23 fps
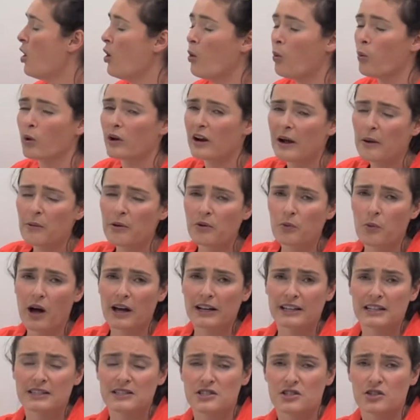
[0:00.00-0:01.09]
What I would want
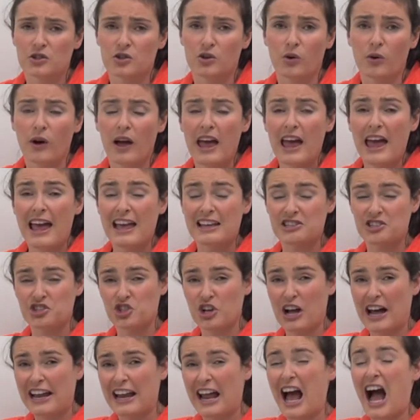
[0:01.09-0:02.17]
to do is
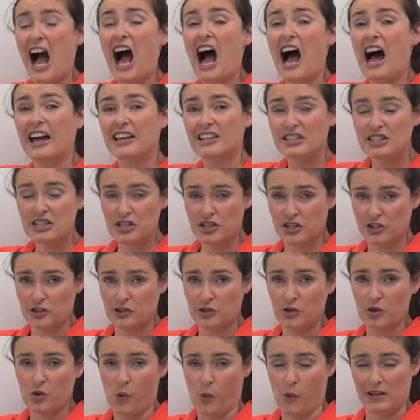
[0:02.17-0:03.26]
try to
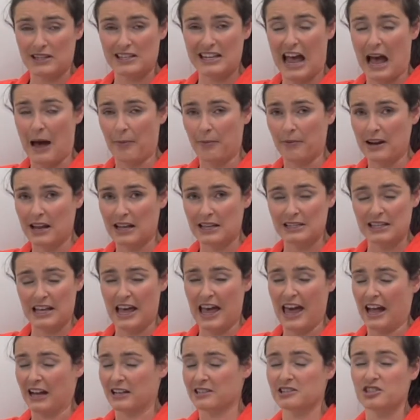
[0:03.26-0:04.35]
undo what's happening to
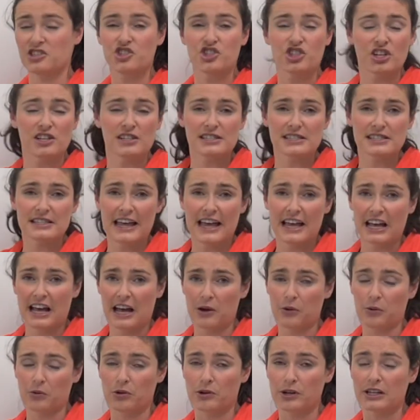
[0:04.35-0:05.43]
x, just like I
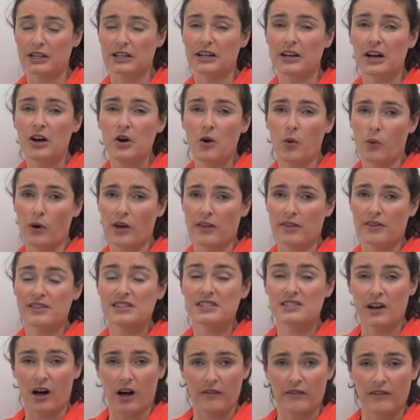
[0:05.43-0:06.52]
would with
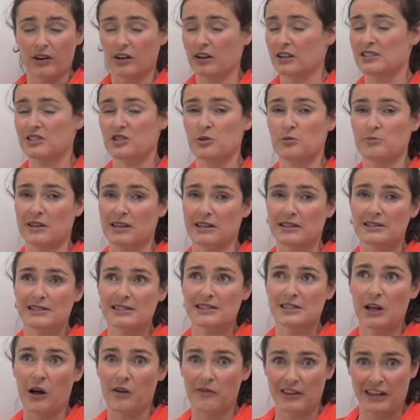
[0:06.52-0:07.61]

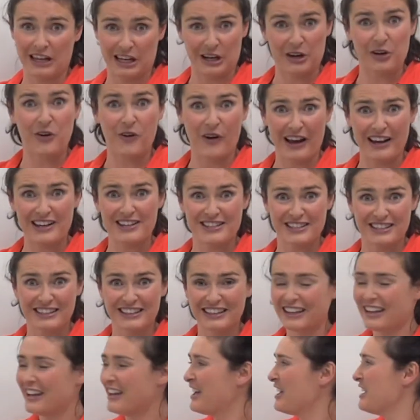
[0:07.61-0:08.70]
solving an equation.
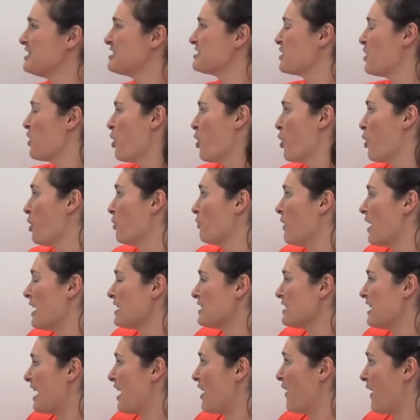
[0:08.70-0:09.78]
So right
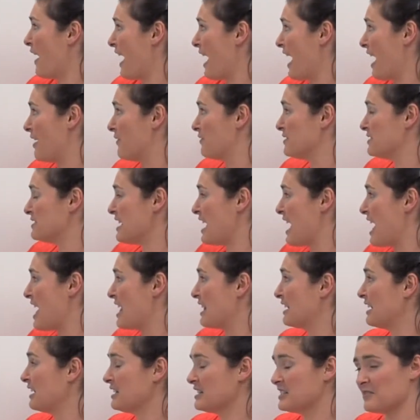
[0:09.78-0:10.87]
now I have
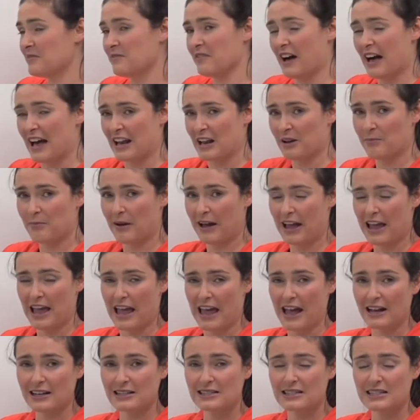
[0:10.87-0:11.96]
10 divided by
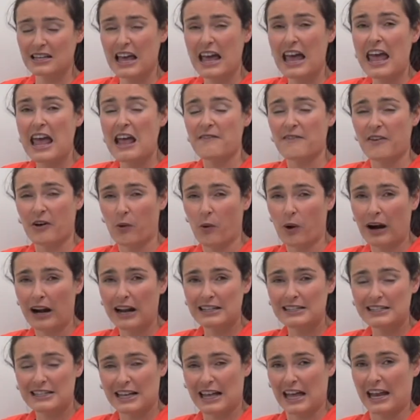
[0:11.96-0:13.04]
x. If I wanted
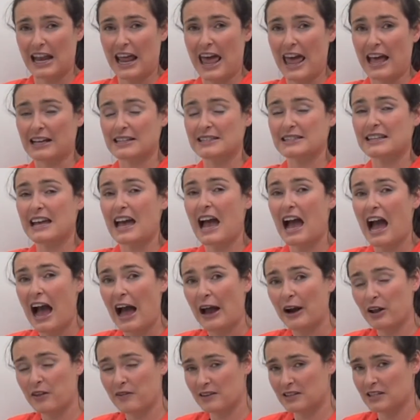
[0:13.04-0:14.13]
to get x
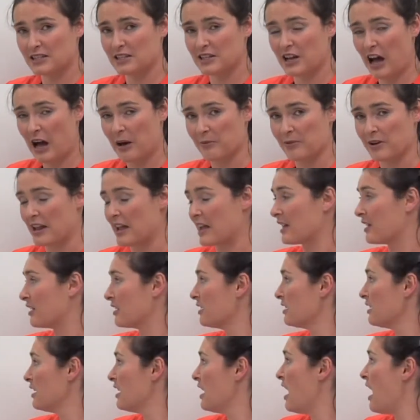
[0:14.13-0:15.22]
out of the
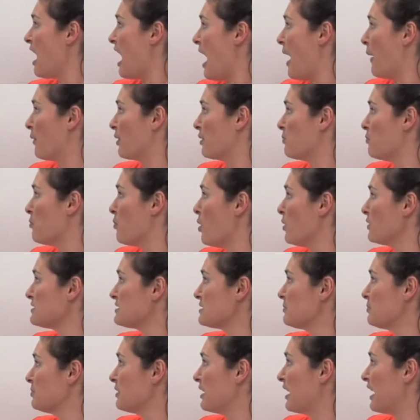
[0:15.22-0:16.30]
denominator, I would
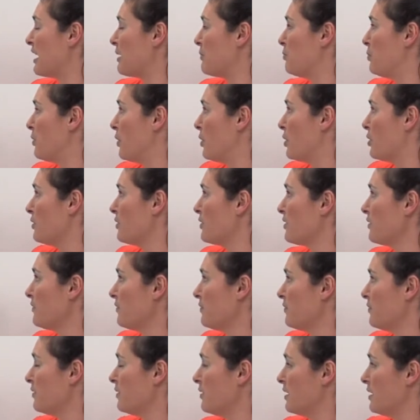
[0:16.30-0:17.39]
multiply both
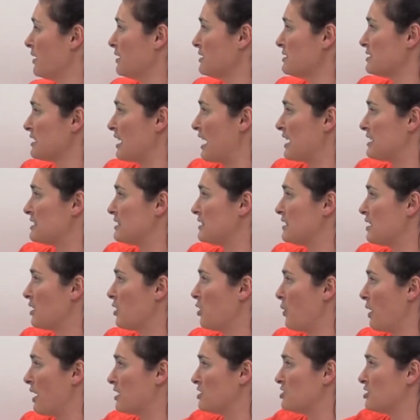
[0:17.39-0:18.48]
sides of the
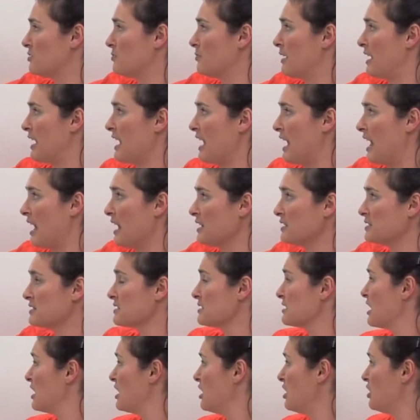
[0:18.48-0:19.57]
equation by x
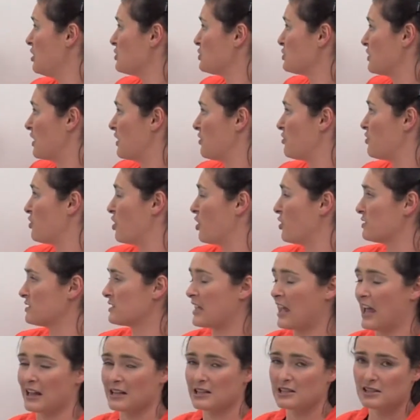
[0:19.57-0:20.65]
so that those
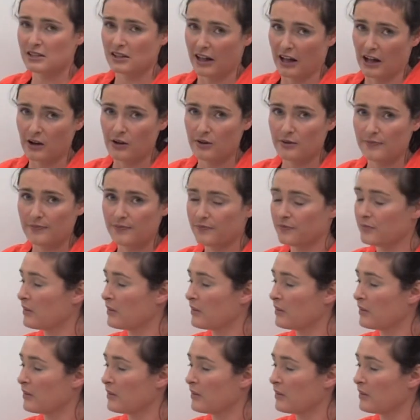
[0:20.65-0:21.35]
cancel out.